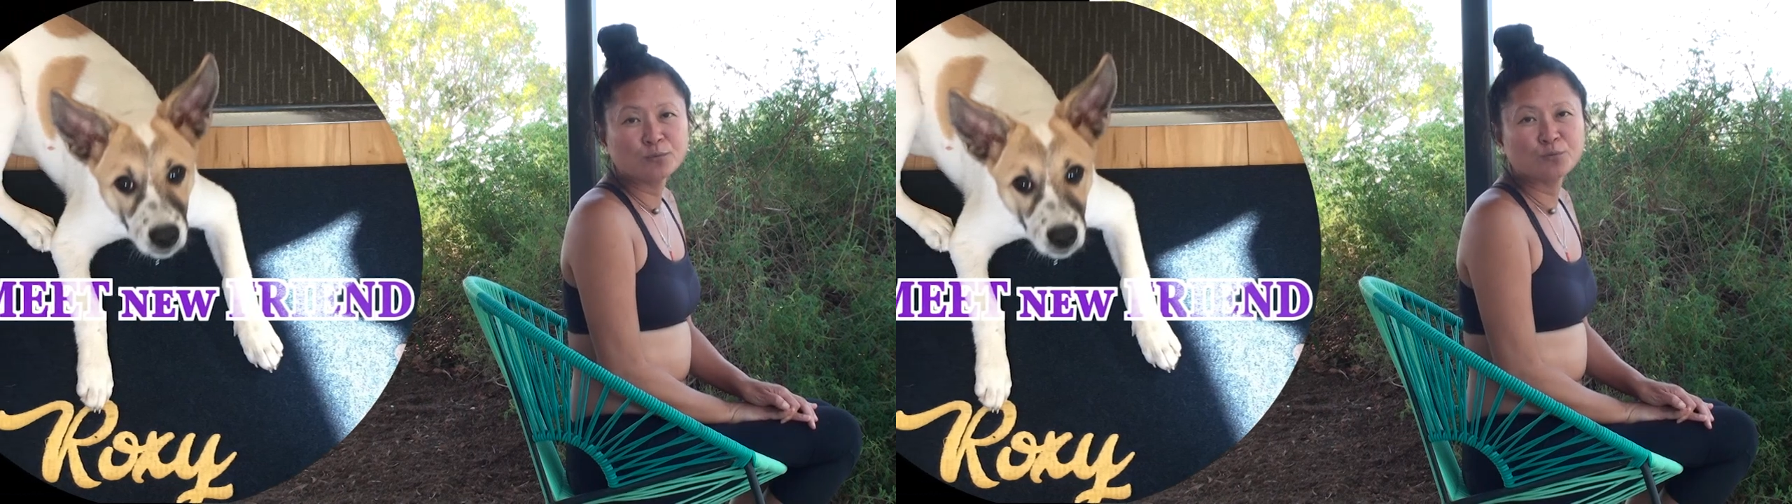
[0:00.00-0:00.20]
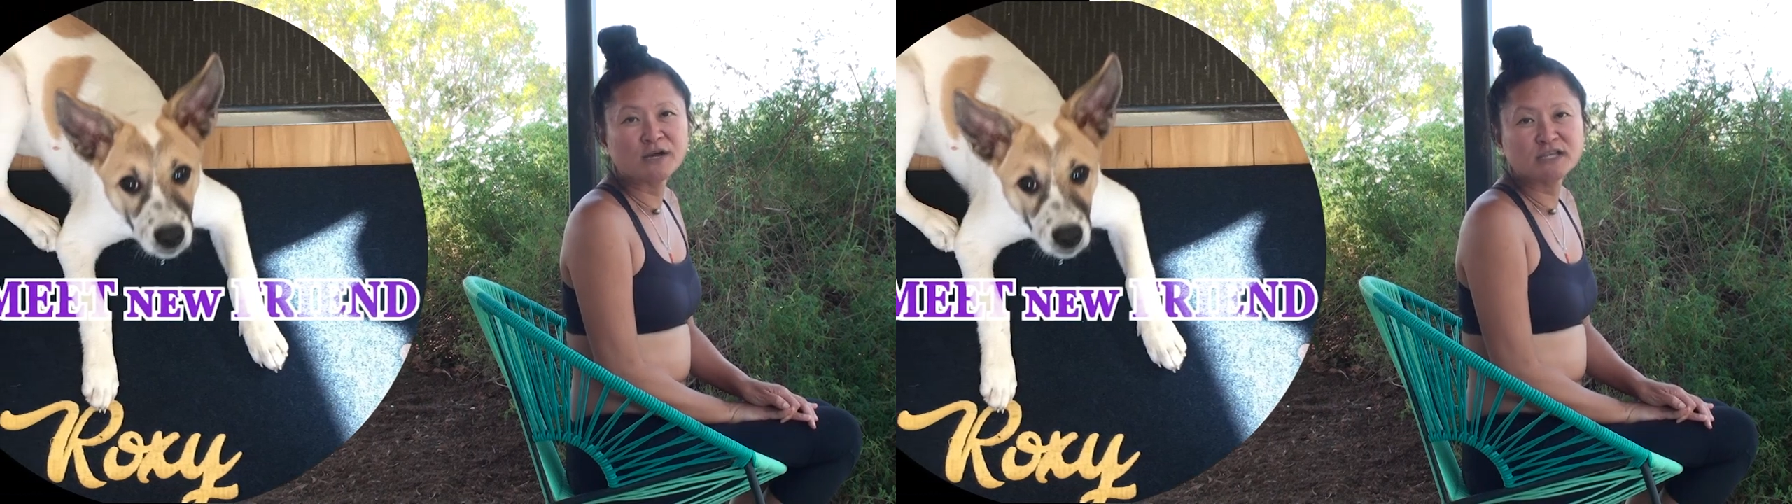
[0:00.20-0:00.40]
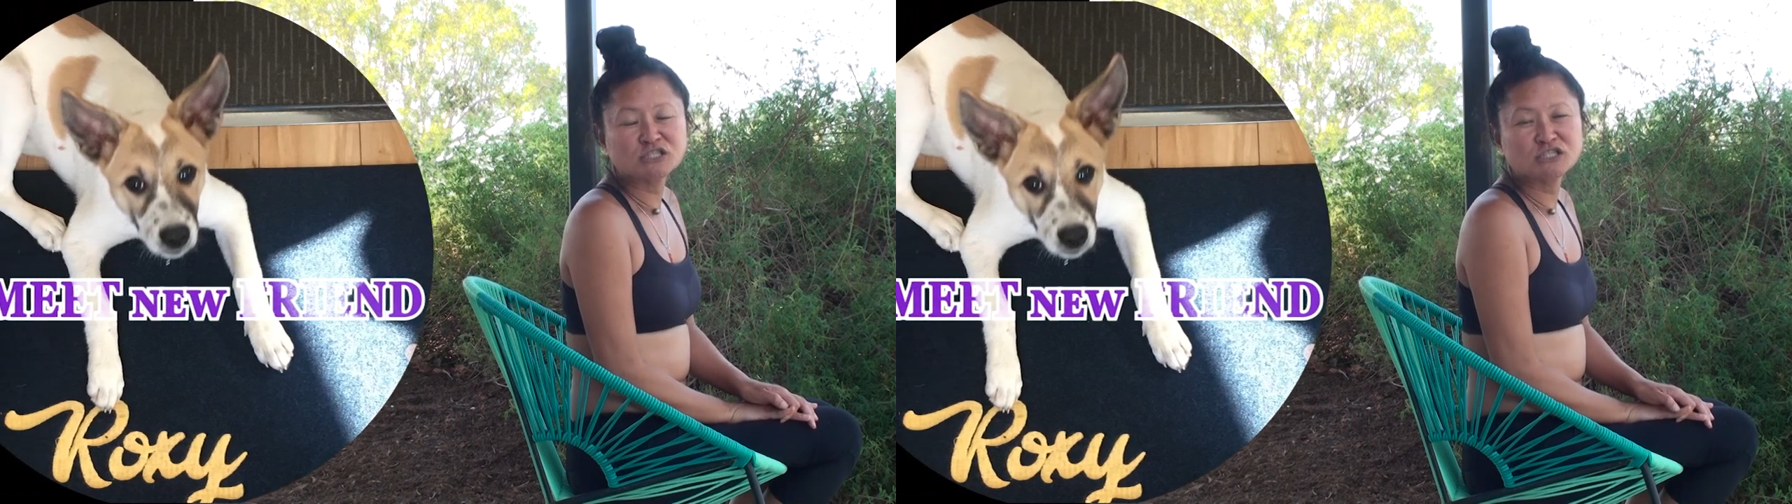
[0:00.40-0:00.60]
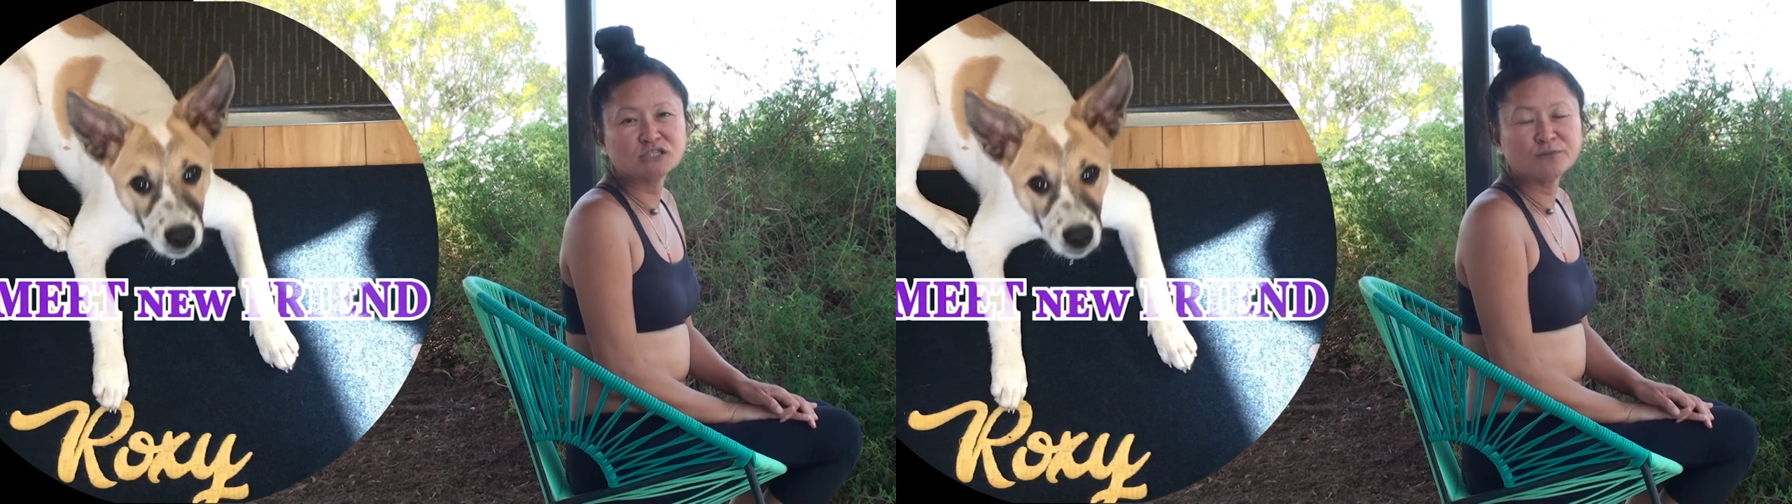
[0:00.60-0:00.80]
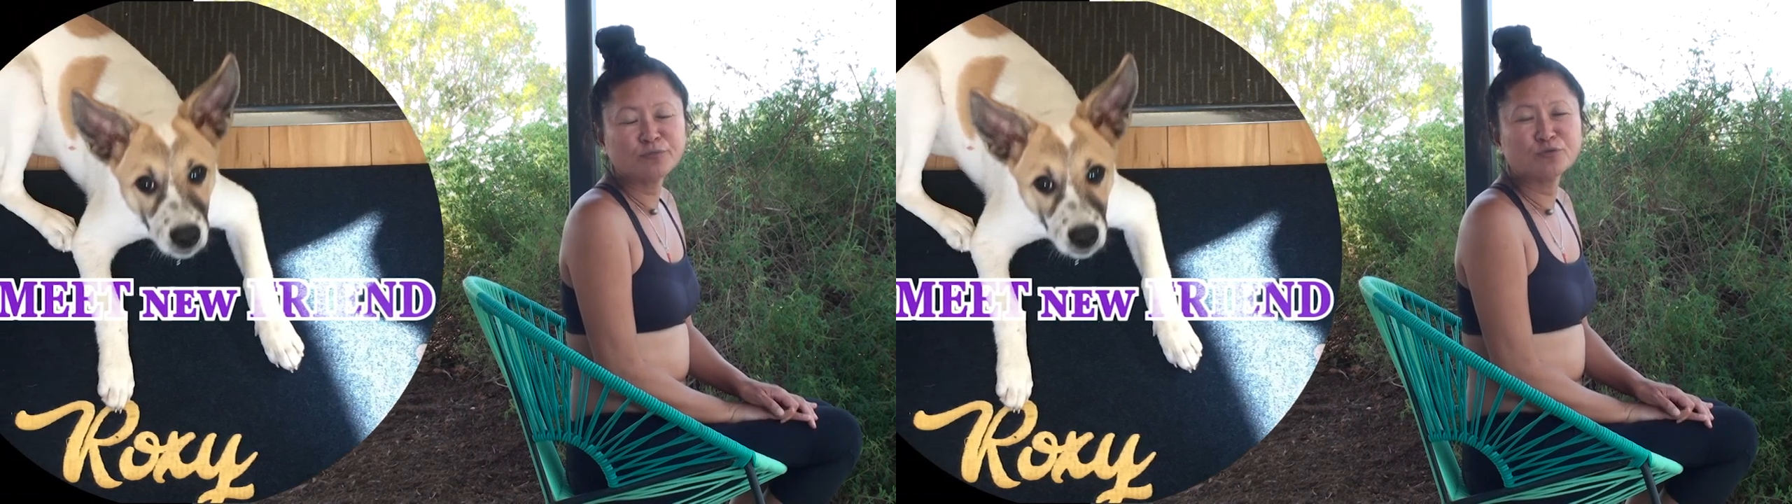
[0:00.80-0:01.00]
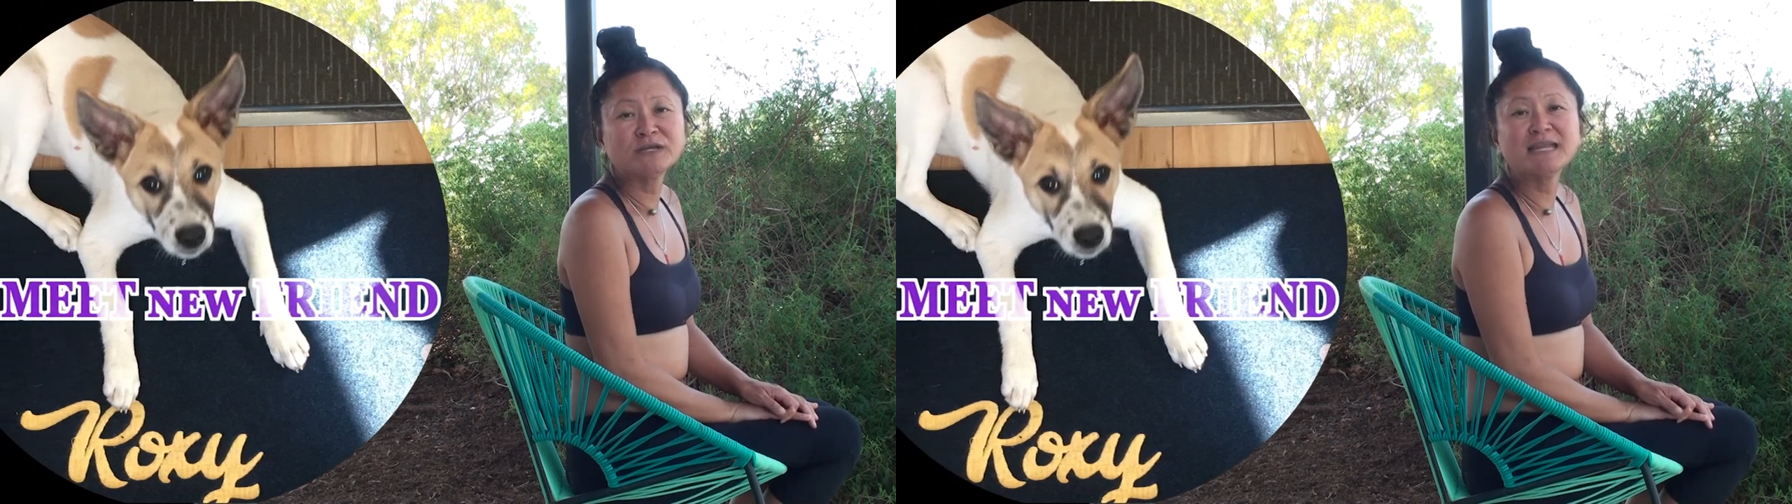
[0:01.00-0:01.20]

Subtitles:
which we